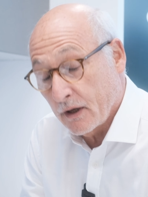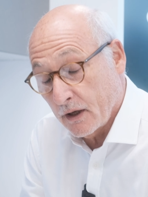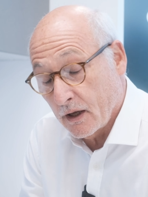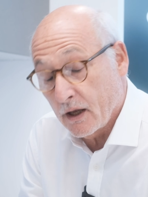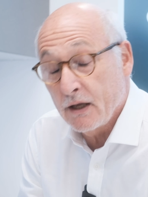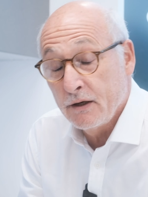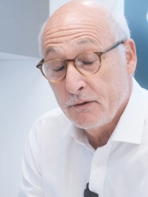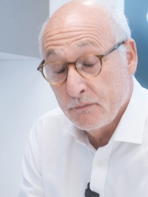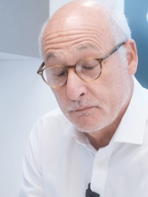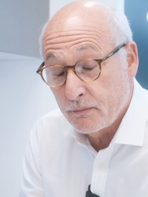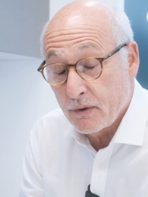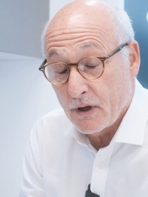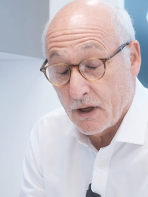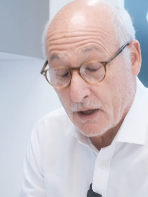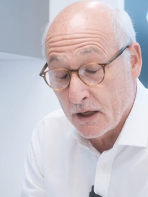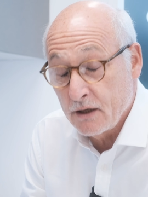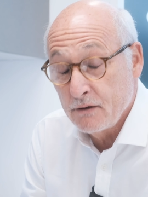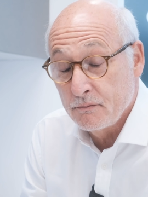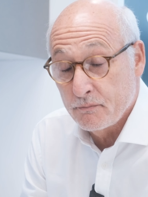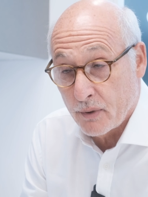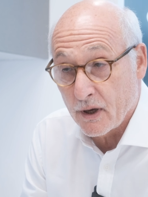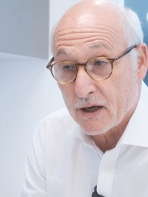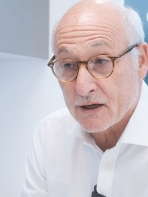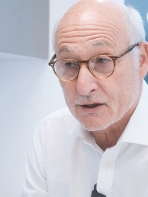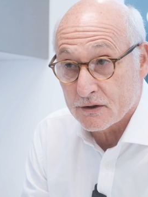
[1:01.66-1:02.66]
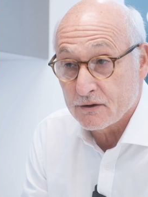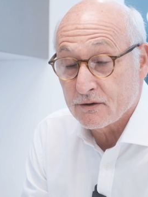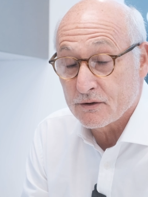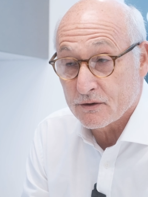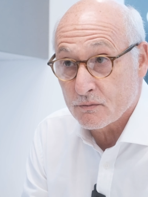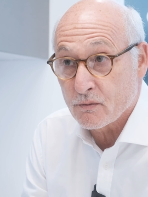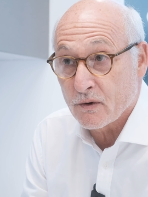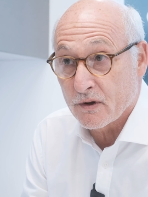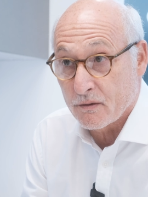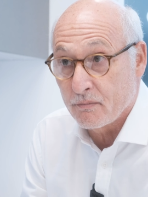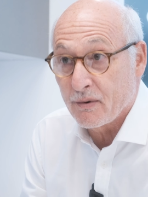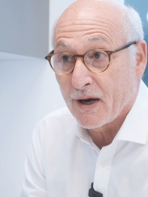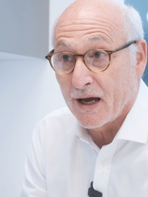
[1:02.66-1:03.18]
in patients
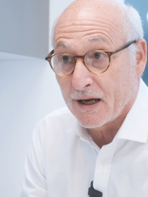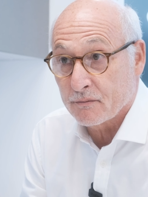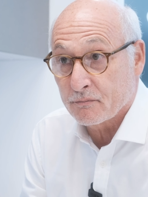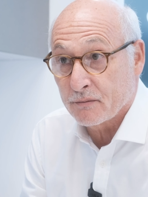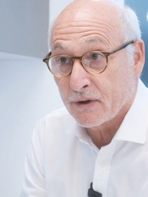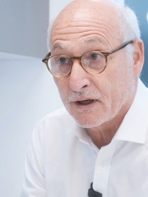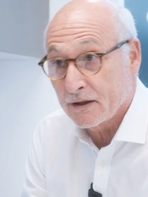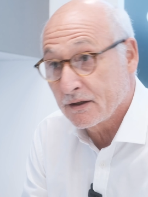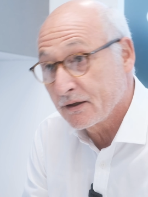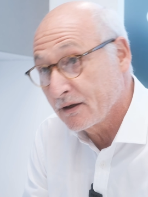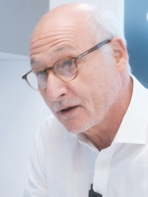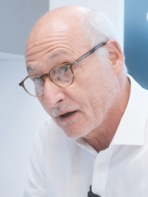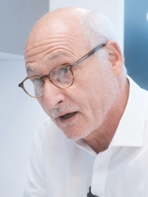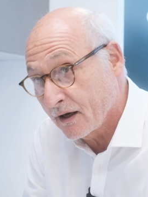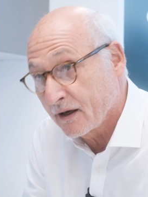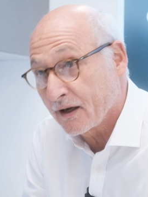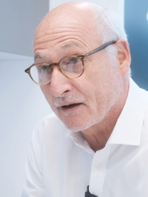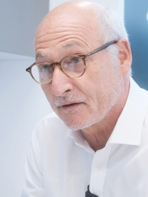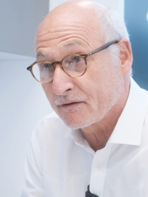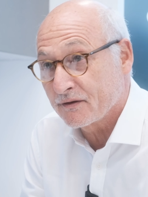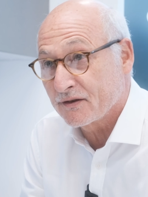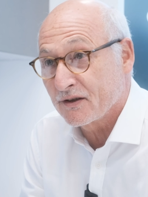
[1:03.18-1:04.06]
with back pain, I have